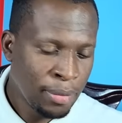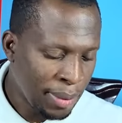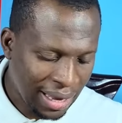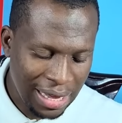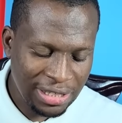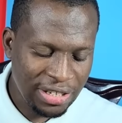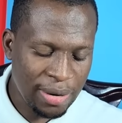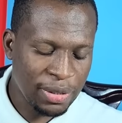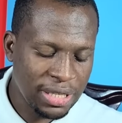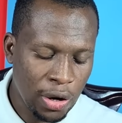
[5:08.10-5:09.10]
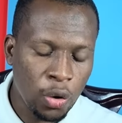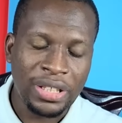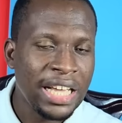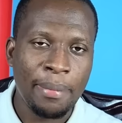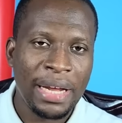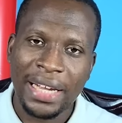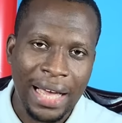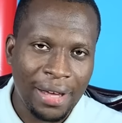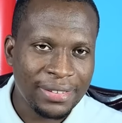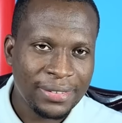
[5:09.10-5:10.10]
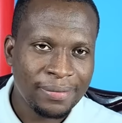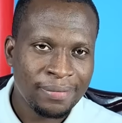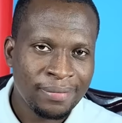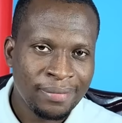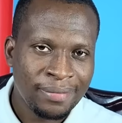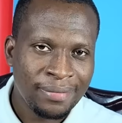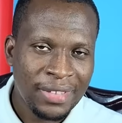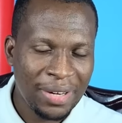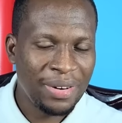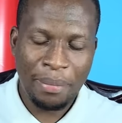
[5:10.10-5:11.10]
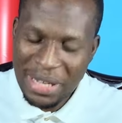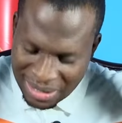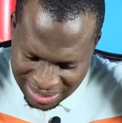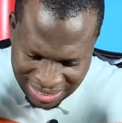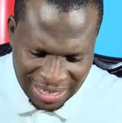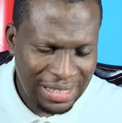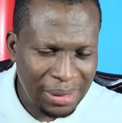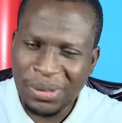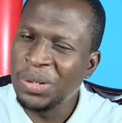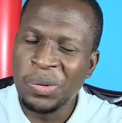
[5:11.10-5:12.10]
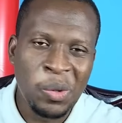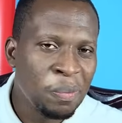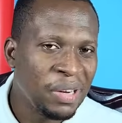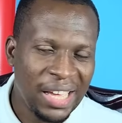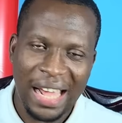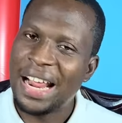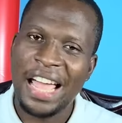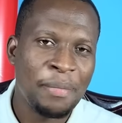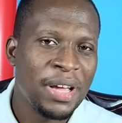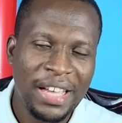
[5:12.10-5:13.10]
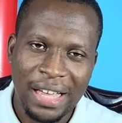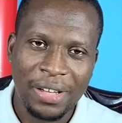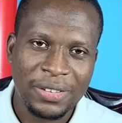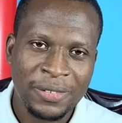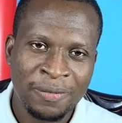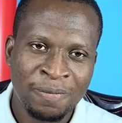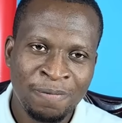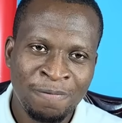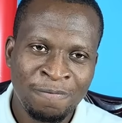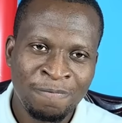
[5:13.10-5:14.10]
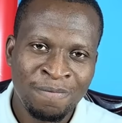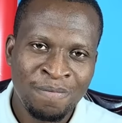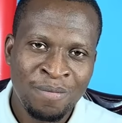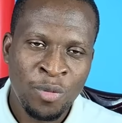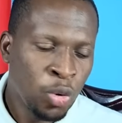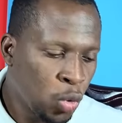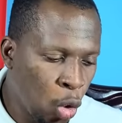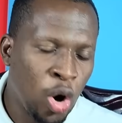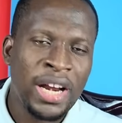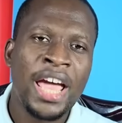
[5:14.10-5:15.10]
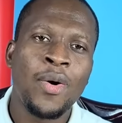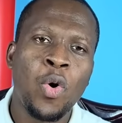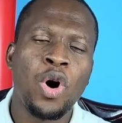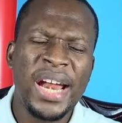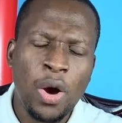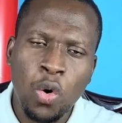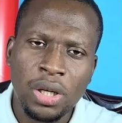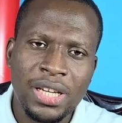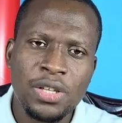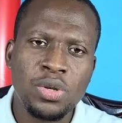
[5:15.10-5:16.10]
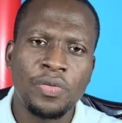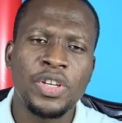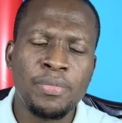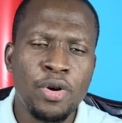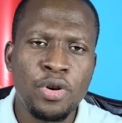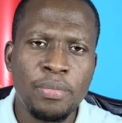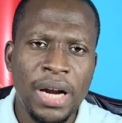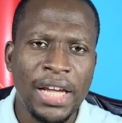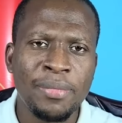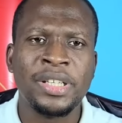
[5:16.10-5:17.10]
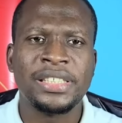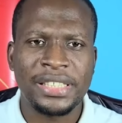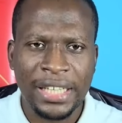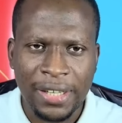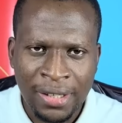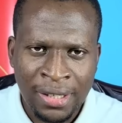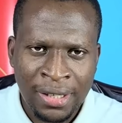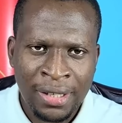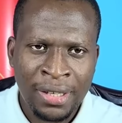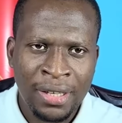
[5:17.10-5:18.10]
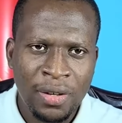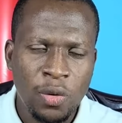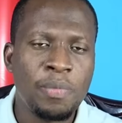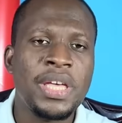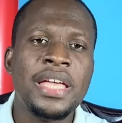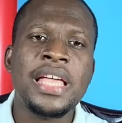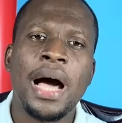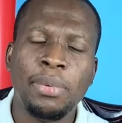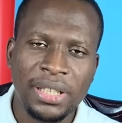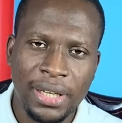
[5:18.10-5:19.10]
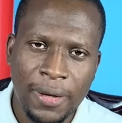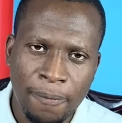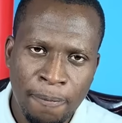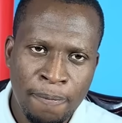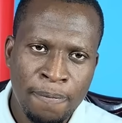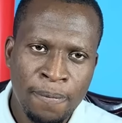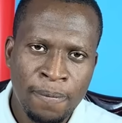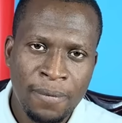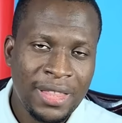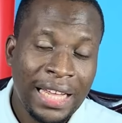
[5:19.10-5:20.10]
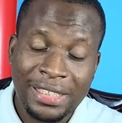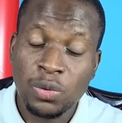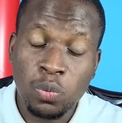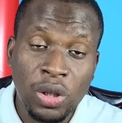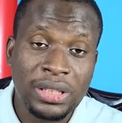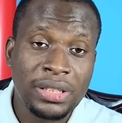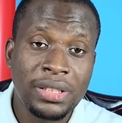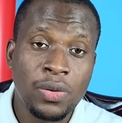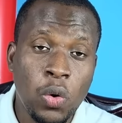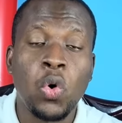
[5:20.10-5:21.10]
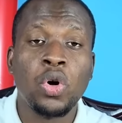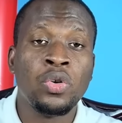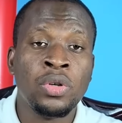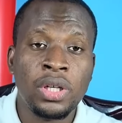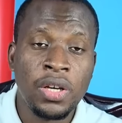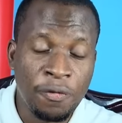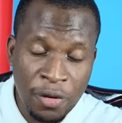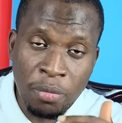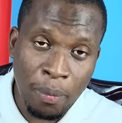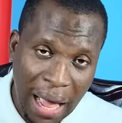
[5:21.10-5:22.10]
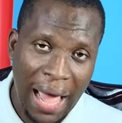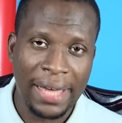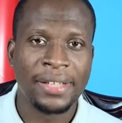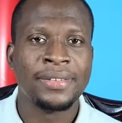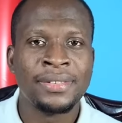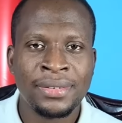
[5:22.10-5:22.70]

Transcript: The catcher must say, on your medicals. And I'm treating the no play and I am medicals. Call the quarters of Imoro Ibrahim and say, Obi a nyabotre. That is what call no, if you mobile.